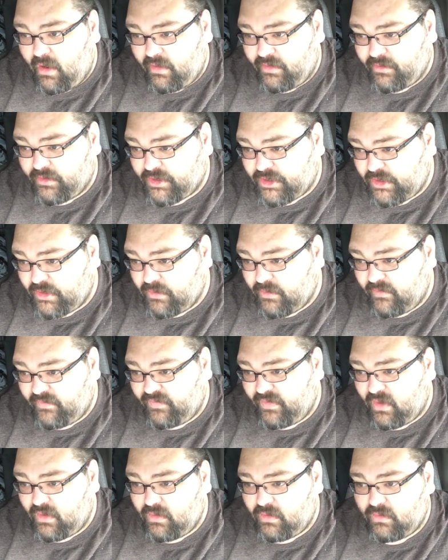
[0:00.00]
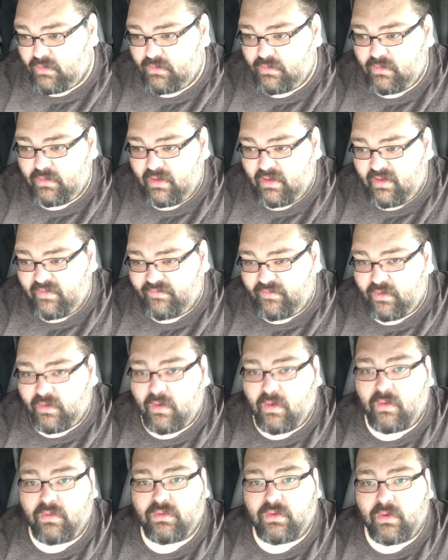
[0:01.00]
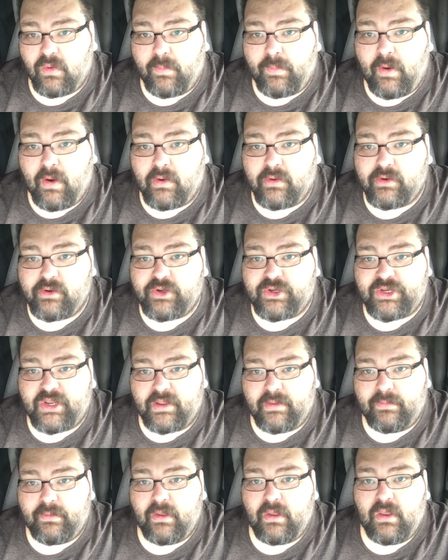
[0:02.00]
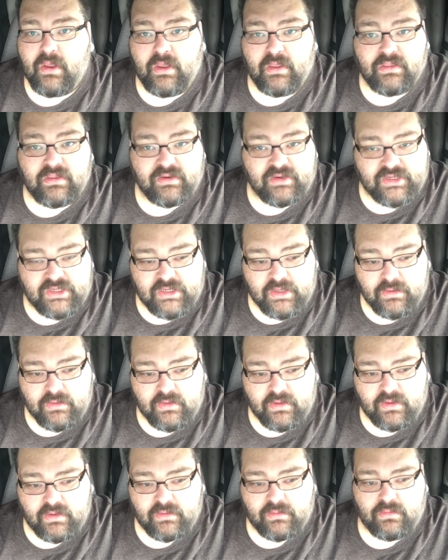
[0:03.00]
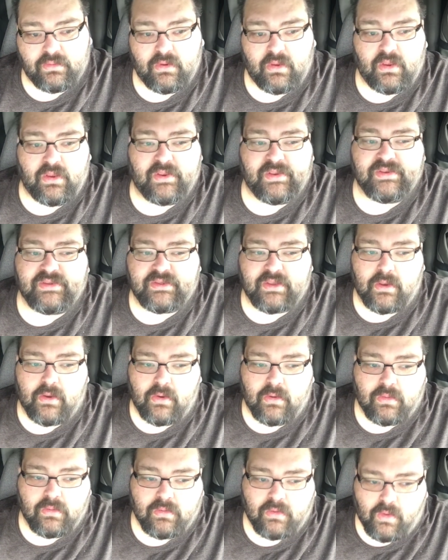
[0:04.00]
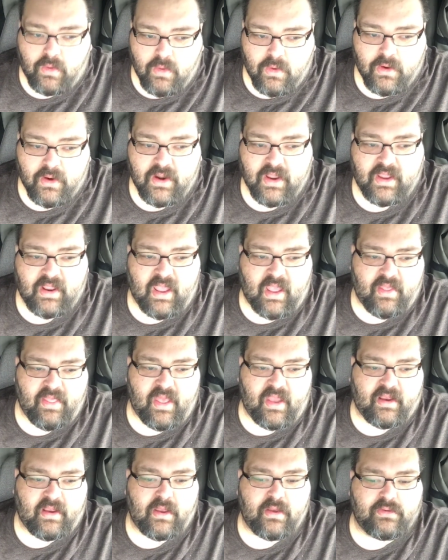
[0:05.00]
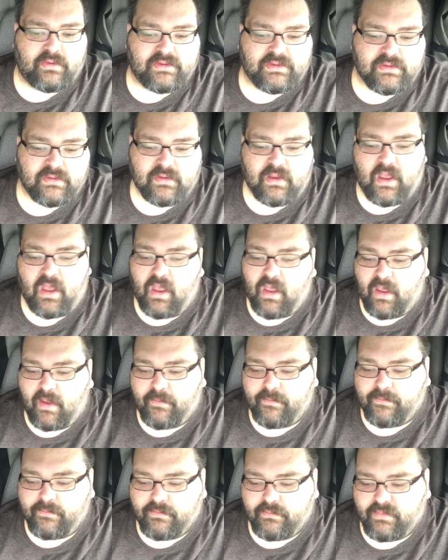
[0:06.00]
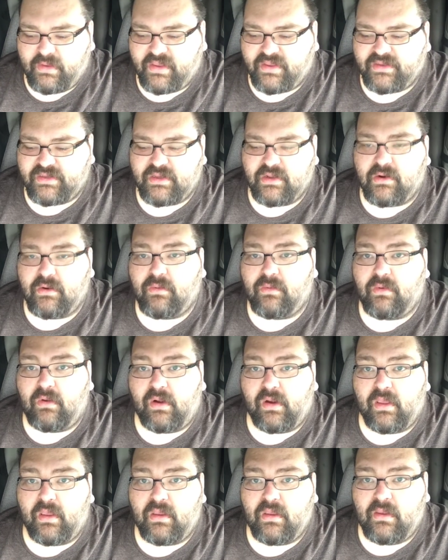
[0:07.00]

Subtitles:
there's two of you. If you're going through a partnership, there's two of you. So coordinate how that goes, because you don't want